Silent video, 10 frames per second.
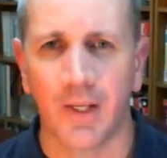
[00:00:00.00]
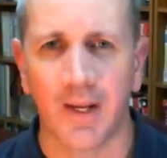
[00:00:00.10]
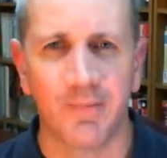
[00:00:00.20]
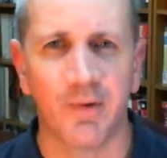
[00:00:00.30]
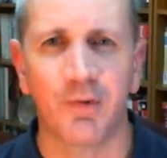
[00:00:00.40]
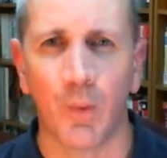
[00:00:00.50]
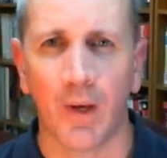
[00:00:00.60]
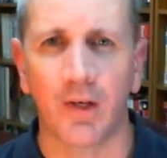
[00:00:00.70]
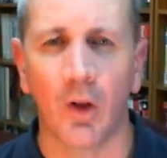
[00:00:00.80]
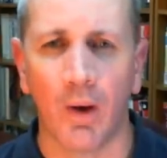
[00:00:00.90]
even if you
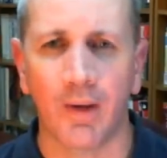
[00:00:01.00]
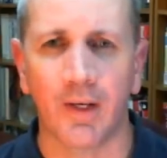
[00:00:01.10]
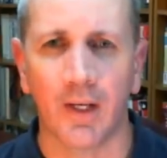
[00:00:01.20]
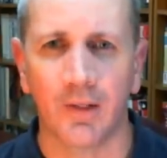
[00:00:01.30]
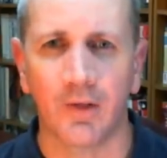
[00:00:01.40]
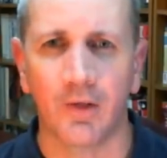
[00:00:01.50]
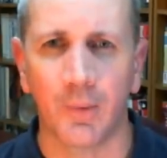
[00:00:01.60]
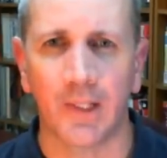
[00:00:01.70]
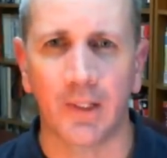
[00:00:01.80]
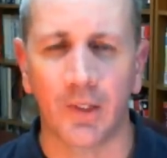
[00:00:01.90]
had no idea how to do
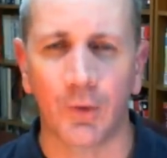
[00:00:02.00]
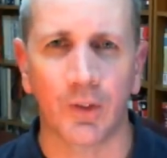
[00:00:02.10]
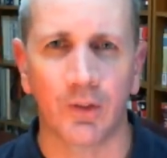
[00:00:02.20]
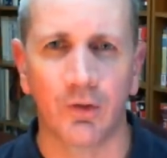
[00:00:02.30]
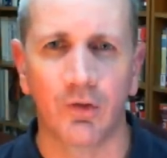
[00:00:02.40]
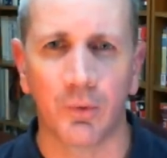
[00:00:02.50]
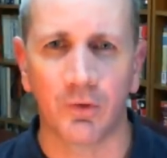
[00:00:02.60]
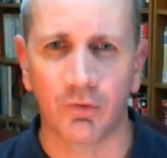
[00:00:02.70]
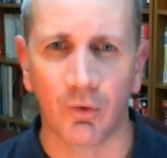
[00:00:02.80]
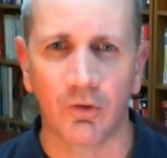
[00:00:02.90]
it, you could do a
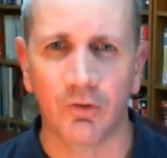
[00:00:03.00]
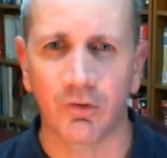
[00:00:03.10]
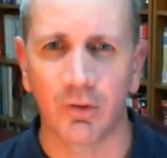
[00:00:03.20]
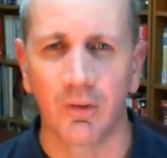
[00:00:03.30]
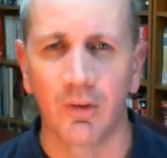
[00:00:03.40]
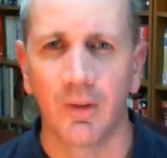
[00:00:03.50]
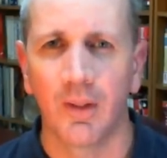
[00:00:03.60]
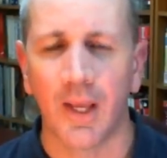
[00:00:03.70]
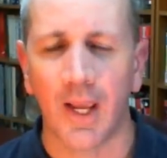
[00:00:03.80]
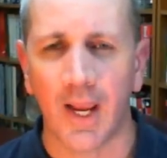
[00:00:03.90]
search
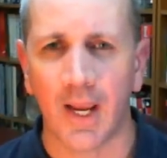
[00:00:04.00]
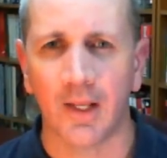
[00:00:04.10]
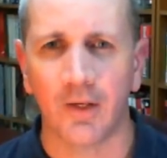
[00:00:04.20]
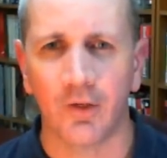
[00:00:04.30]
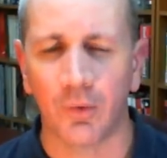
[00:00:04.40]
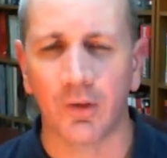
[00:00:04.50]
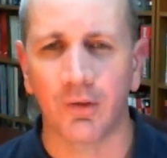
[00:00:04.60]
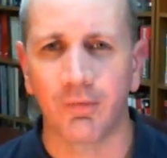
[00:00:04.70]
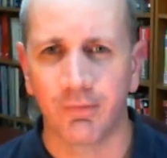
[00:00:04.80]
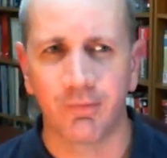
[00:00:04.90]
and you
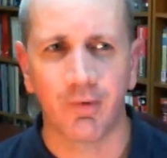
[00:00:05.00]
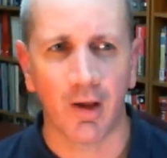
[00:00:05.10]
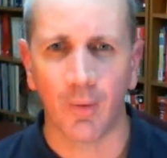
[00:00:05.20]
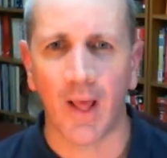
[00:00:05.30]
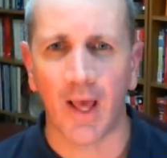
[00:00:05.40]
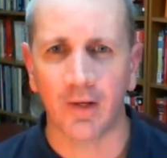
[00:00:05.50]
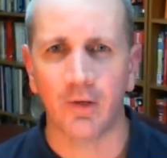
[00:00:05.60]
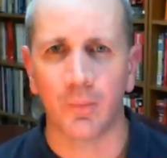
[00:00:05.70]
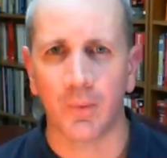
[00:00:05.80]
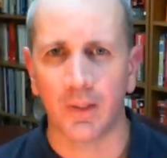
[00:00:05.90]
could find out how to
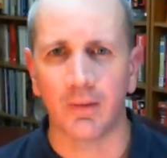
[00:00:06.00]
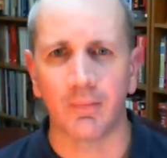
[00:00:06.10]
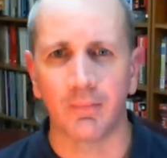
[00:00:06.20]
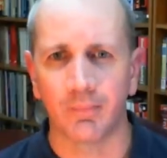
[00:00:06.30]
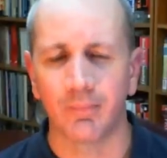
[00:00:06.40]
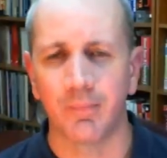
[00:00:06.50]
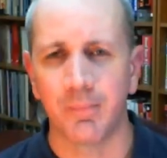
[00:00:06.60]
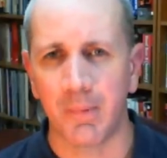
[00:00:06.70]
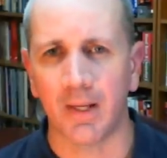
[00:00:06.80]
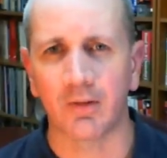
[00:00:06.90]
do it in
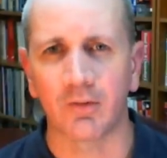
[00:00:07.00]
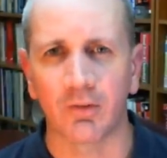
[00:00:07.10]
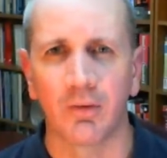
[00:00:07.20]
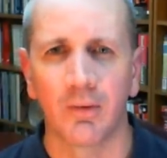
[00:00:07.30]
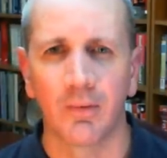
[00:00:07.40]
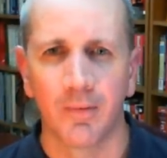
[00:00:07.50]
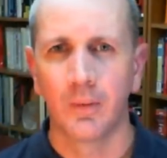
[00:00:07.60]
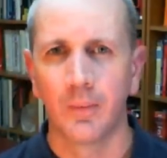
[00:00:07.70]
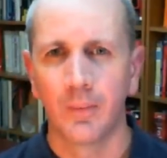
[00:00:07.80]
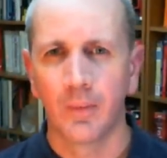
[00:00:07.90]
minutes.
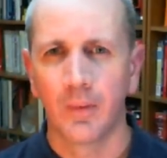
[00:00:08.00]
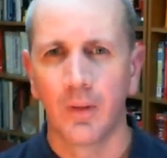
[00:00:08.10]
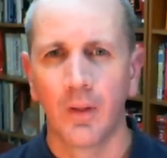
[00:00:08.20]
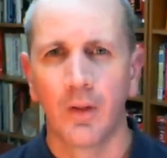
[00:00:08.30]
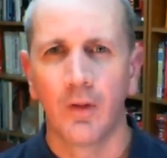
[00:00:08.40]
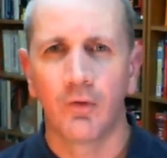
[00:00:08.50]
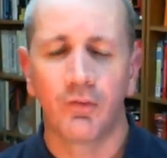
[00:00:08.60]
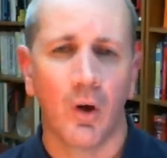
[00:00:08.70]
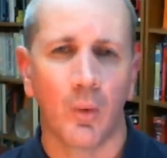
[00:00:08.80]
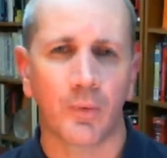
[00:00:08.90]

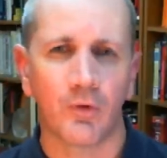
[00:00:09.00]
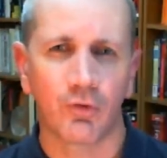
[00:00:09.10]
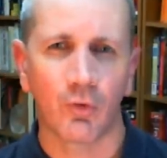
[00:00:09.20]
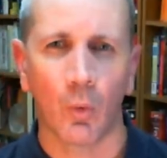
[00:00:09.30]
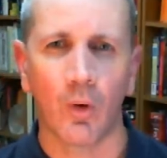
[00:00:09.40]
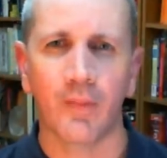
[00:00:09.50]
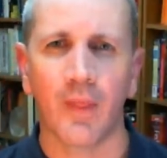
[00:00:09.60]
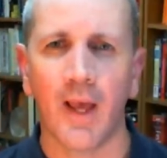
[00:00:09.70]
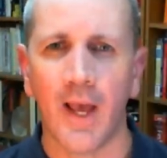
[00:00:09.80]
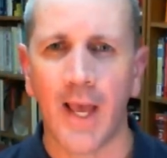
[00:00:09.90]
So you store
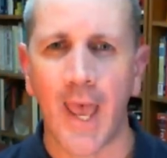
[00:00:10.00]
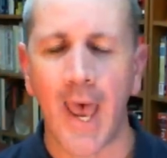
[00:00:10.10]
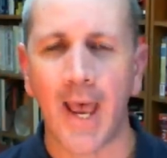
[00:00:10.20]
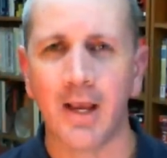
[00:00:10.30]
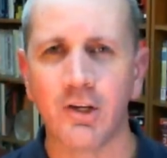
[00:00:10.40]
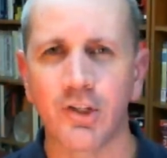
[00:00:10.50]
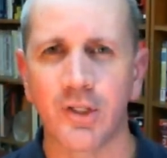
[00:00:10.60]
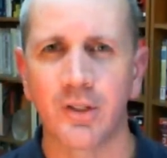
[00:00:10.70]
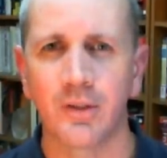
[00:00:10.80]
the hash